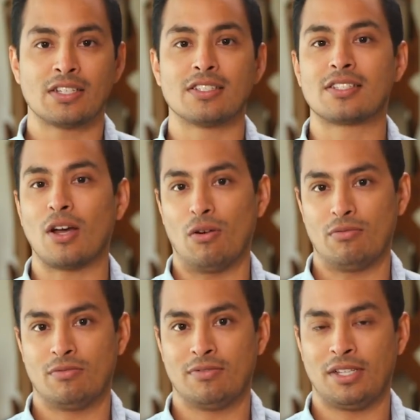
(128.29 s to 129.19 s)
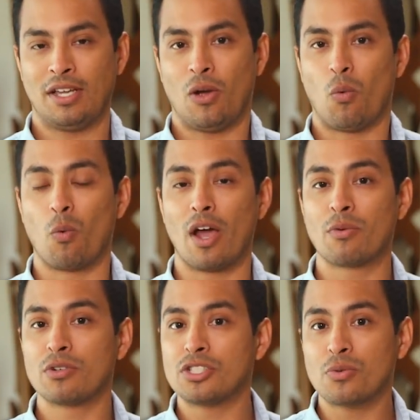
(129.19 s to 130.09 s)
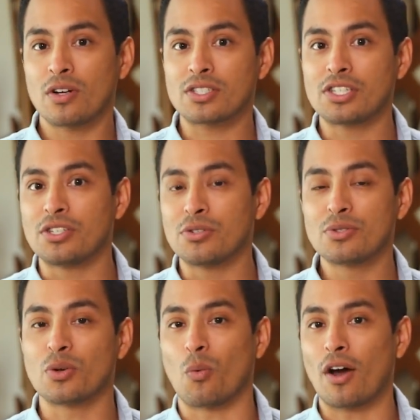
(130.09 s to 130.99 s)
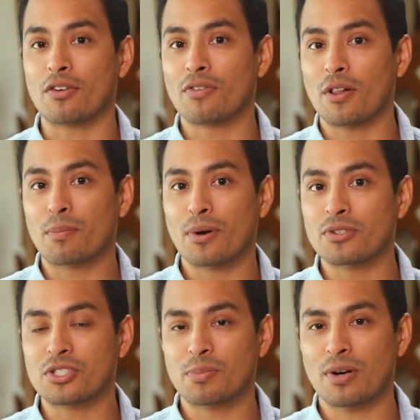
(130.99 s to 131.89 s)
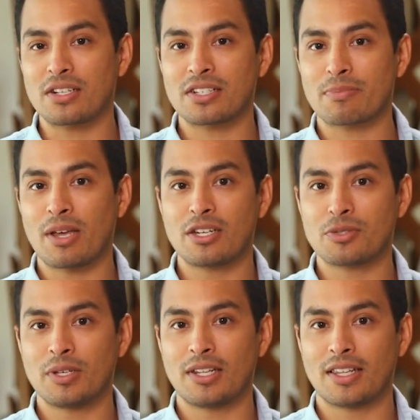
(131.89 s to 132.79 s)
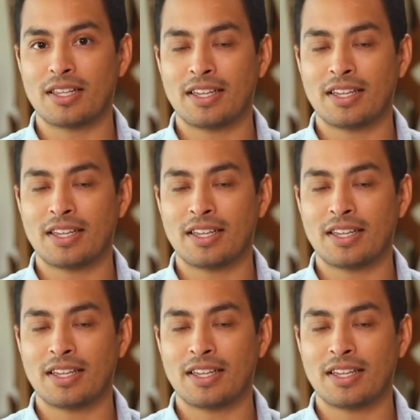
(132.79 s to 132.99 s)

So, when would you want to use a waterfall approach to project management?